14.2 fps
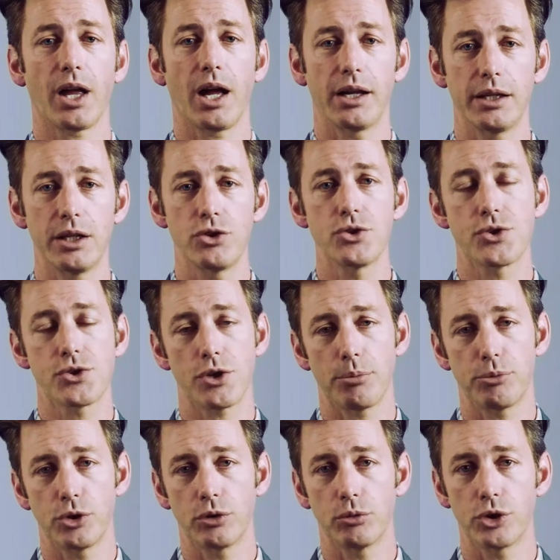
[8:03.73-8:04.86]
I need you to
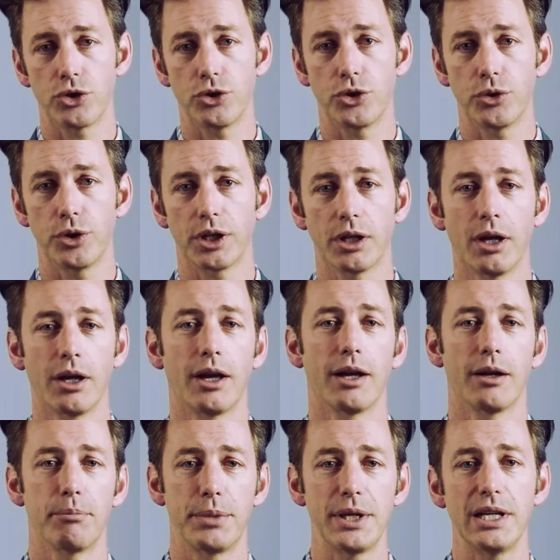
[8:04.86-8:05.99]
stop doing what you're doing.
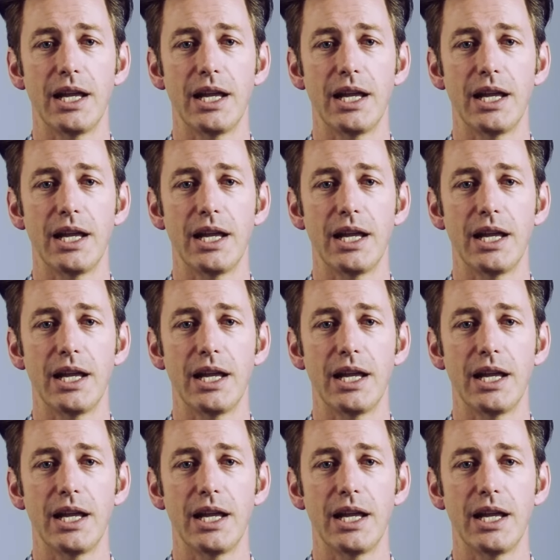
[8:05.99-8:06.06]
Be